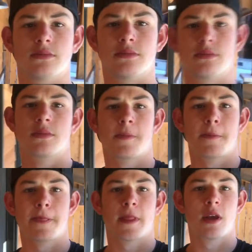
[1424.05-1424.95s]
able to get my
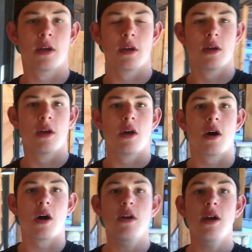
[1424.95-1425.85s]
elk burger.
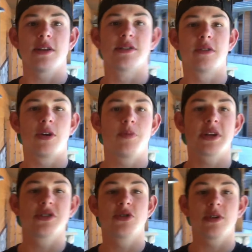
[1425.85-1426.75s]
Alright, so I hope you
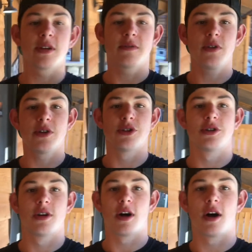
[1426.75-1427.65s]
guys enjoyed that
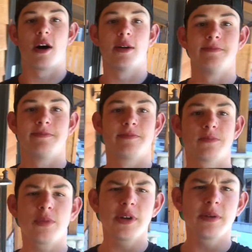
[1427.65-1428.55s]
footage.
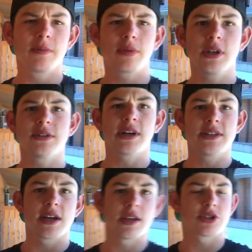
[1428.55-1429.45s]
Pretty
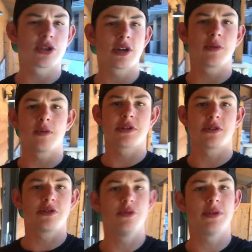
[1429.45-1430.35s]
light day yesterday. We went to
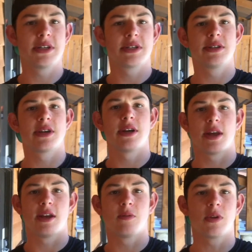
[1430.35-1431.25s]
those 2 places,
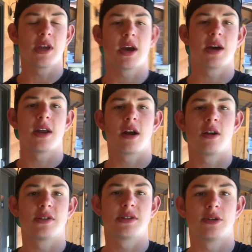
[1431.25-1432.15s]
and then we had
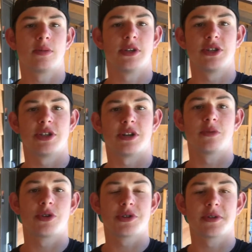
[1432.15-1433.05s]
our celebration dinner,
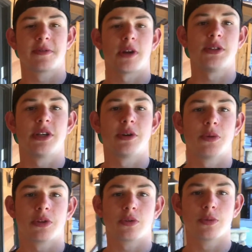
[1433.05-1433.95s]
which was the final dinner
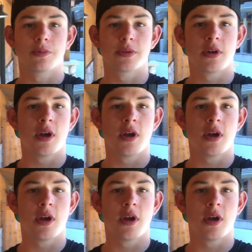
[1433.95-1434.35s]
with the group.